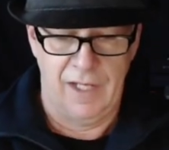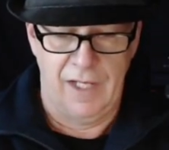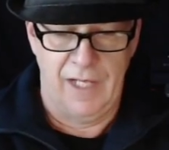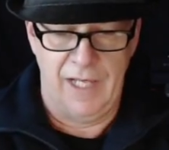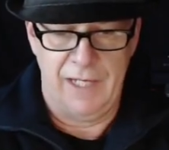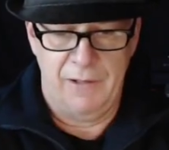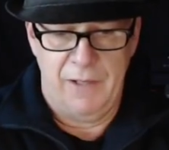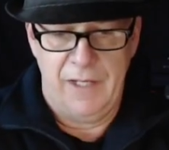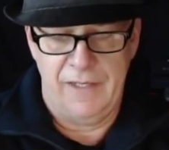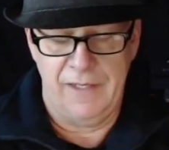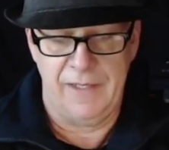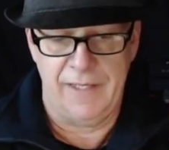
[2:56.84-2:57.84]

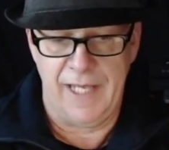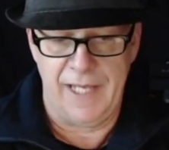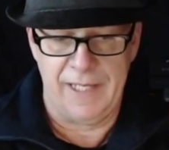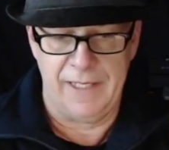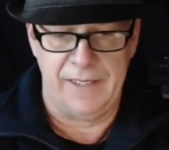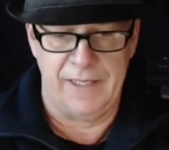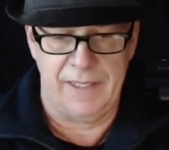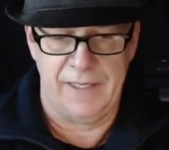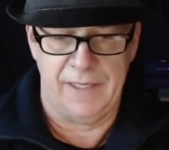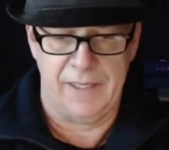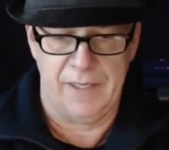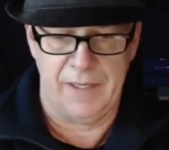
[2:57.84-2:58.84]
Anyway, I did that, and then
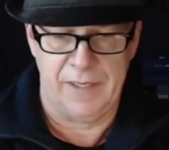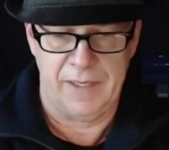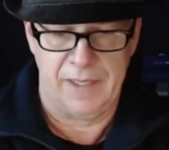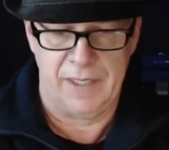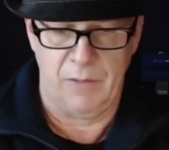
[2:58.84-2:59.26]
uh,